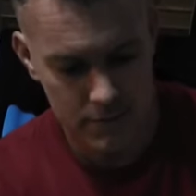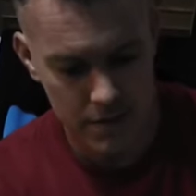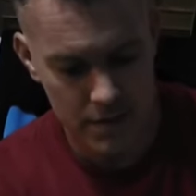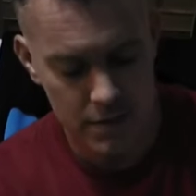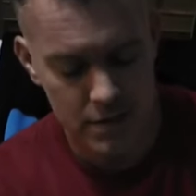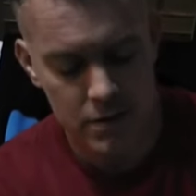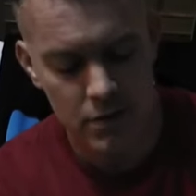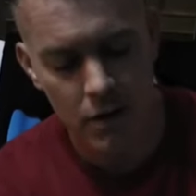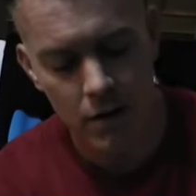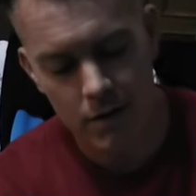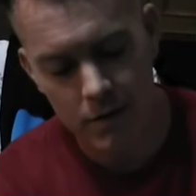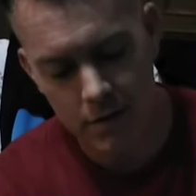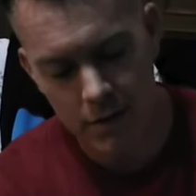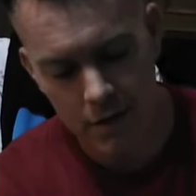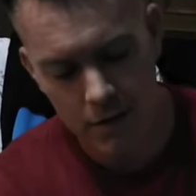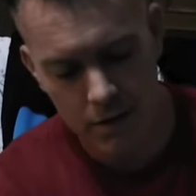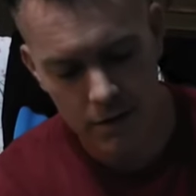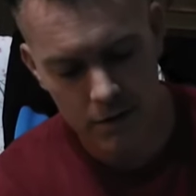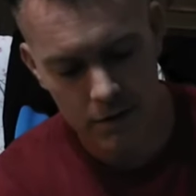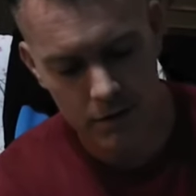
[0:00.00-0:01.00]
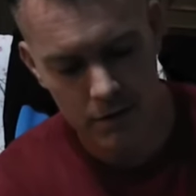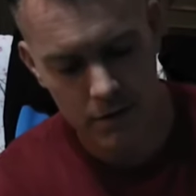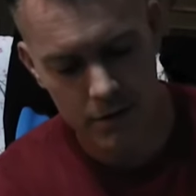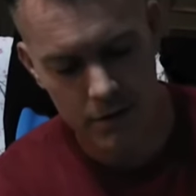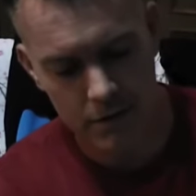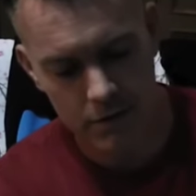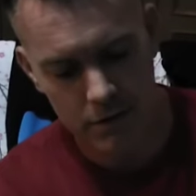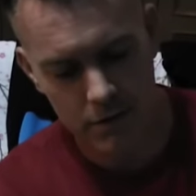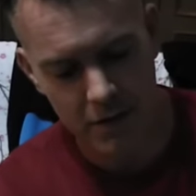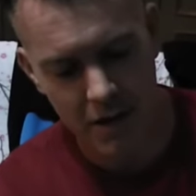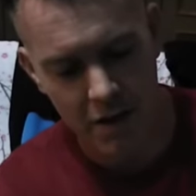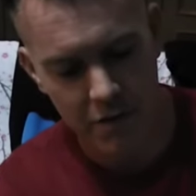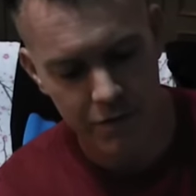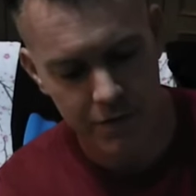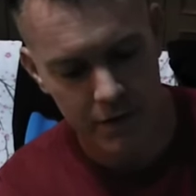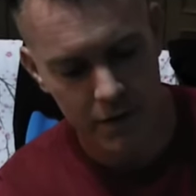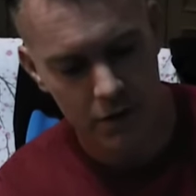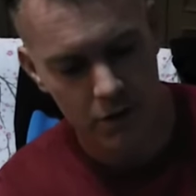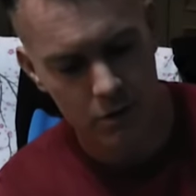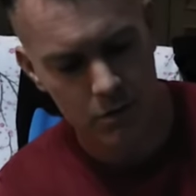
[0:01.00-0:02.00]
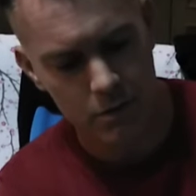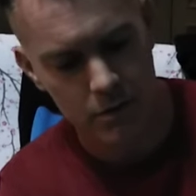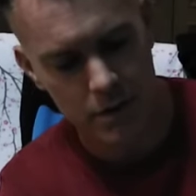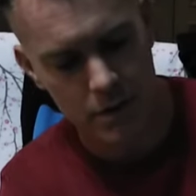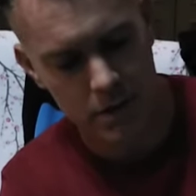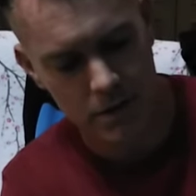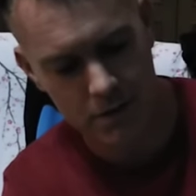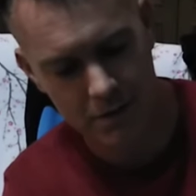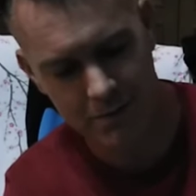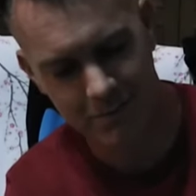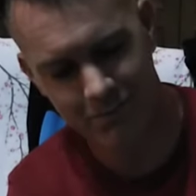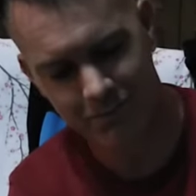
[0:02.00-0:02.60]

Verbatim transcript: It's not the the effort, you know. It's